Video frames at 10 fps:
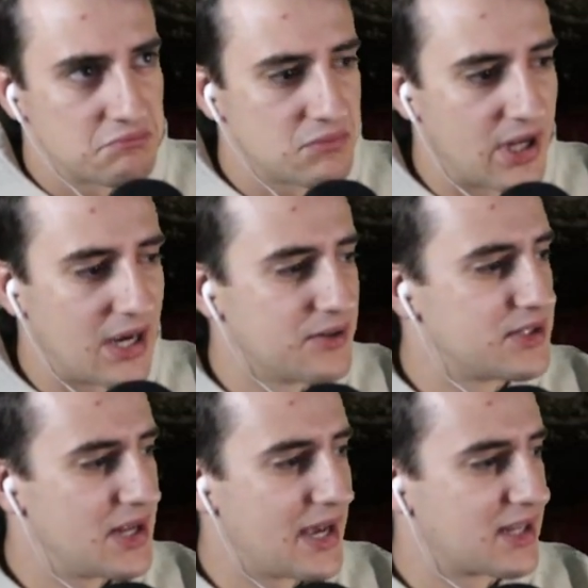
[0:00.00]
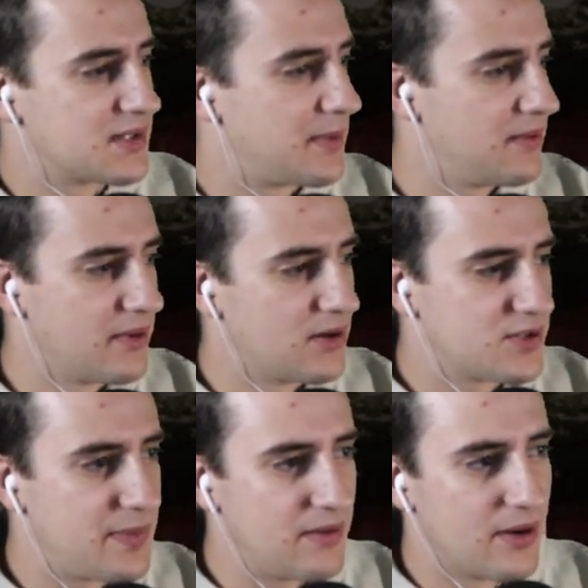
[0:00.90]
Guarantee I can speed
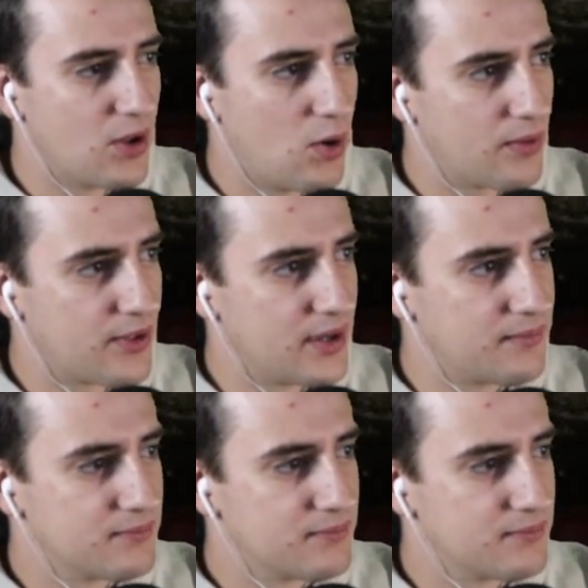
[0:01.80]
speedrun the whole thing.